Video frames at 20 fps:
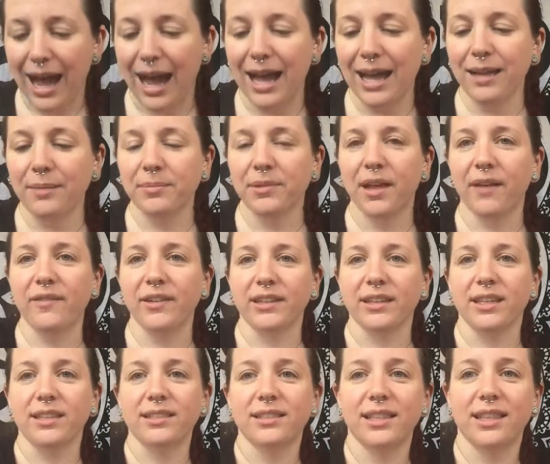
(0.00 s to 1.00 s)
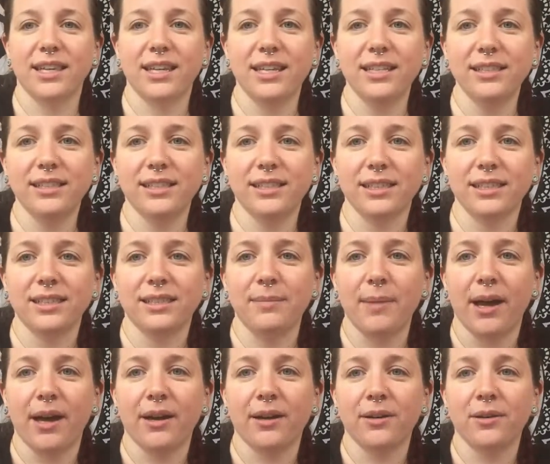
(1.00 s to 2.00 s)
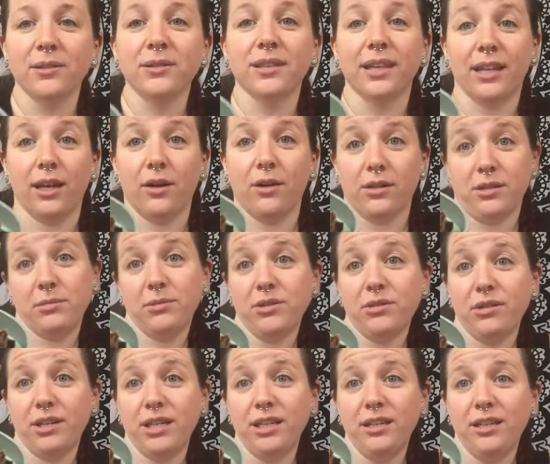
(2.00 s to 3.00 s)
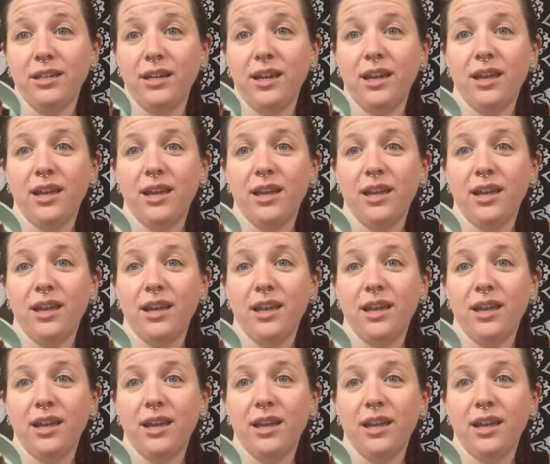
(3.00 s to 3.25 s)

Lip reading: I am loving this. This smells like a Christmas tree,